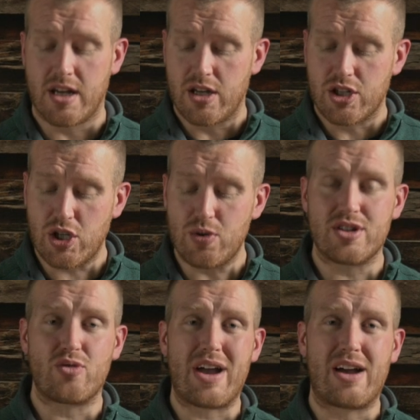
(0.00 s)
using
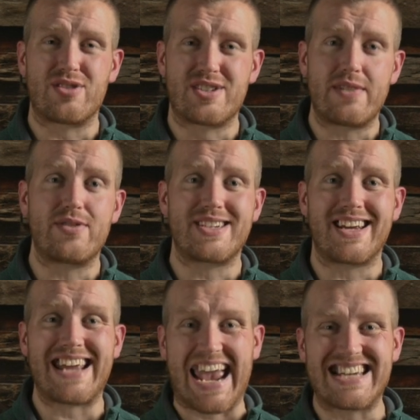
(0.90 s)
around
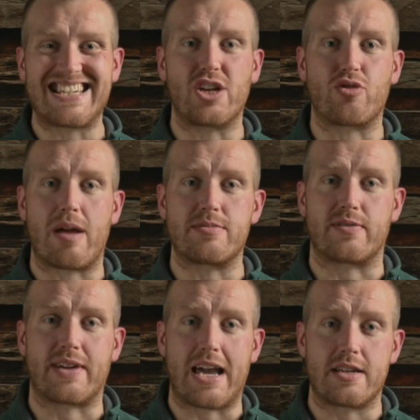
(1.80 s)
17-18 grams of
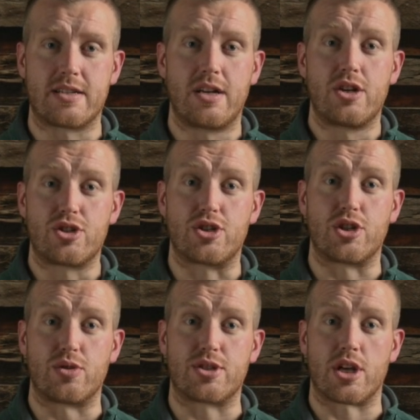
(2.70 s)
gas to do
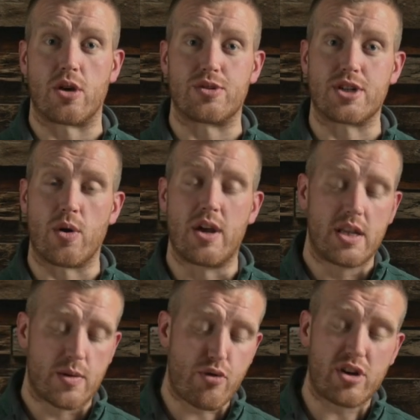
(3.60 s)
so. So the
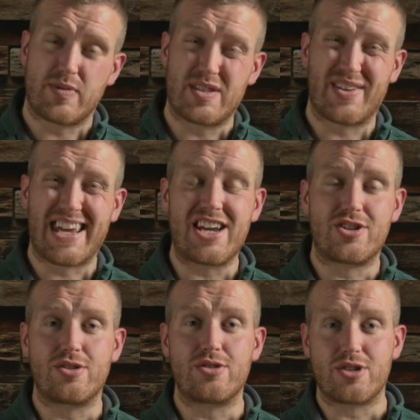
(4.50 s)
product
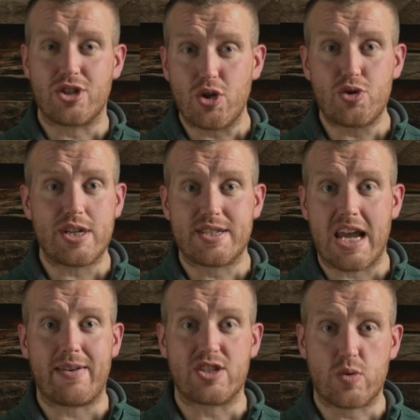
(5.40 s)
specifications usually say
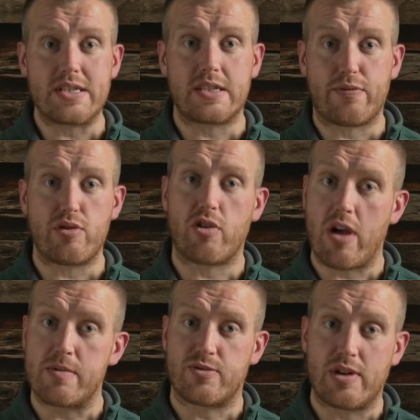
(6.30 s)
around 23
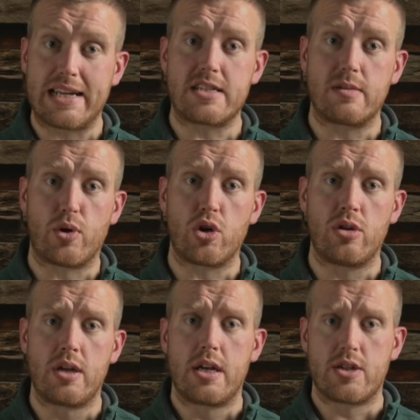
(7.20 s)
grams per litre boil,
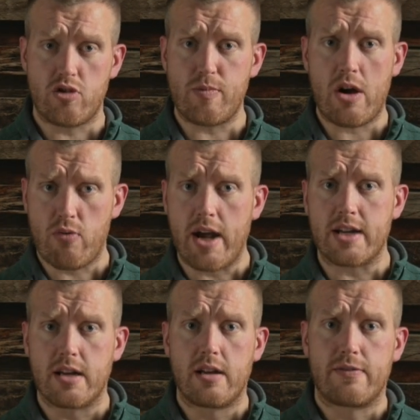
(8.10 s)
so we're about right
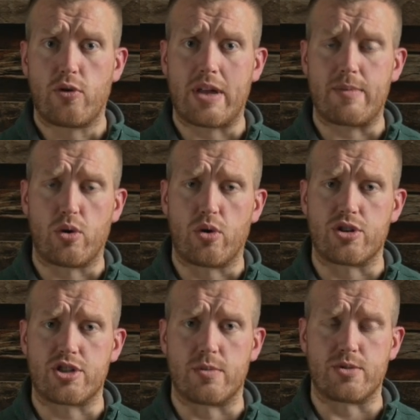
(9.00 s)
for that boil
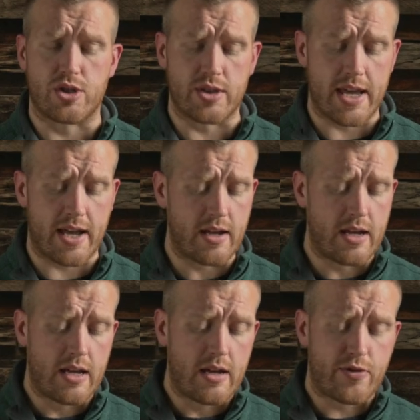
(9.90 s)
consumption there.
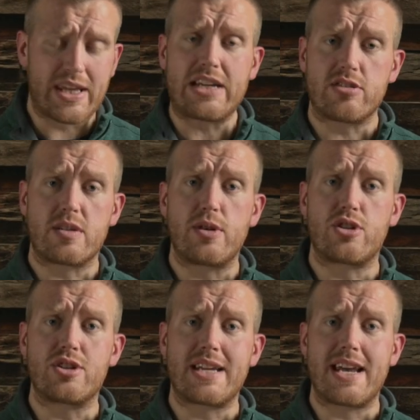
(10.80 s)
For the heat distribution
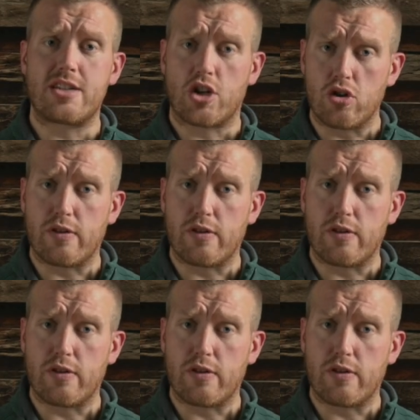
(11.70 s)
test, it cooked the